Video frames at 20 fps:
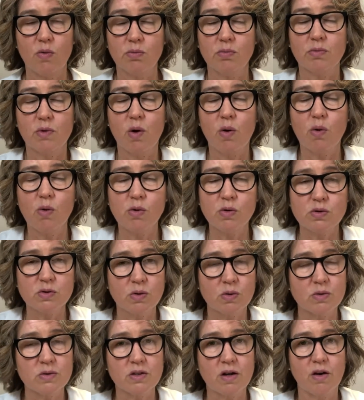all
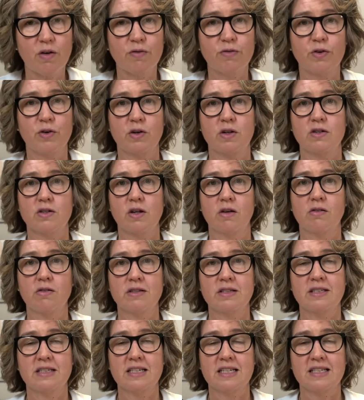sorts of food
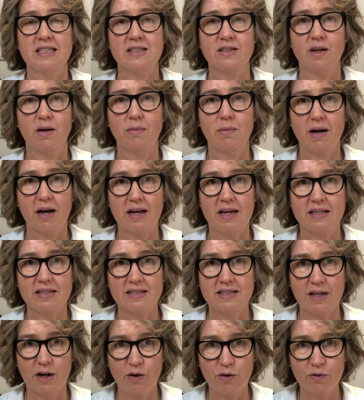intolerance tests on
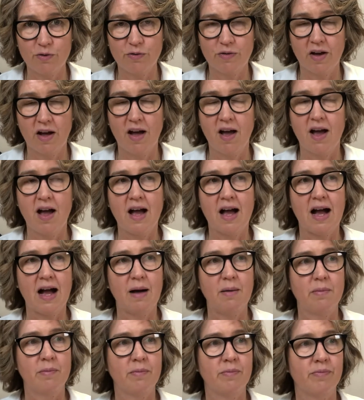myself.
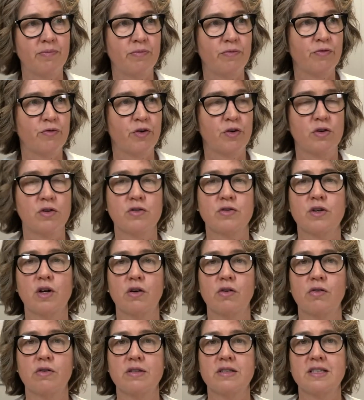Food
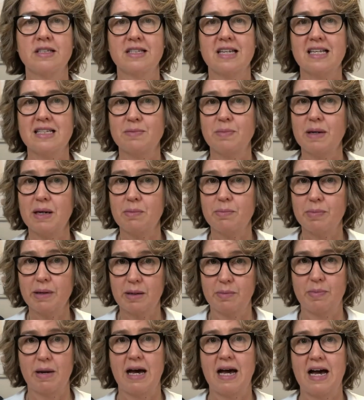intolerances has been a
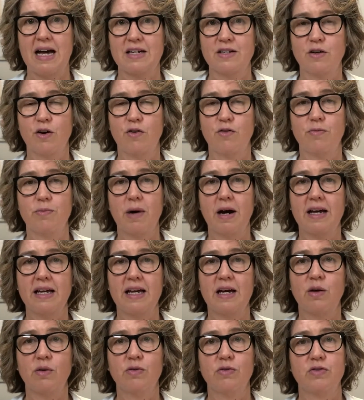big part of my
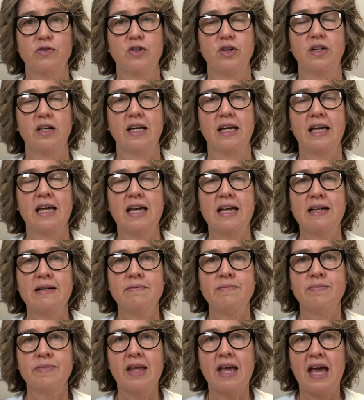health journey.
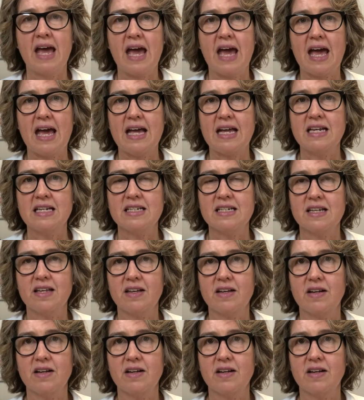And